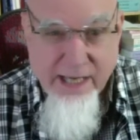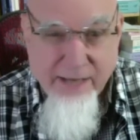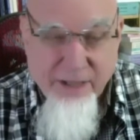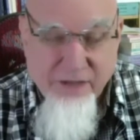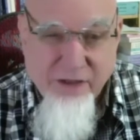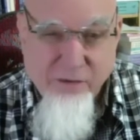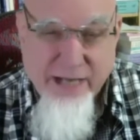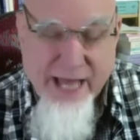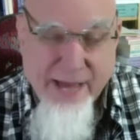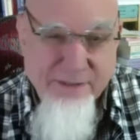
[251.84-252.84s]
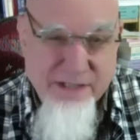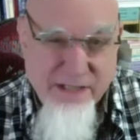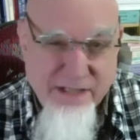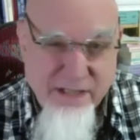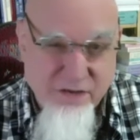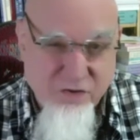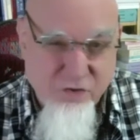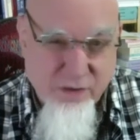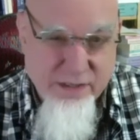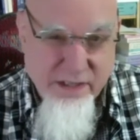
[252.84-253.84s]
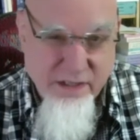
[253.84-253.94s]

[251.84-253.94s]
But I think what happens is, is it joins the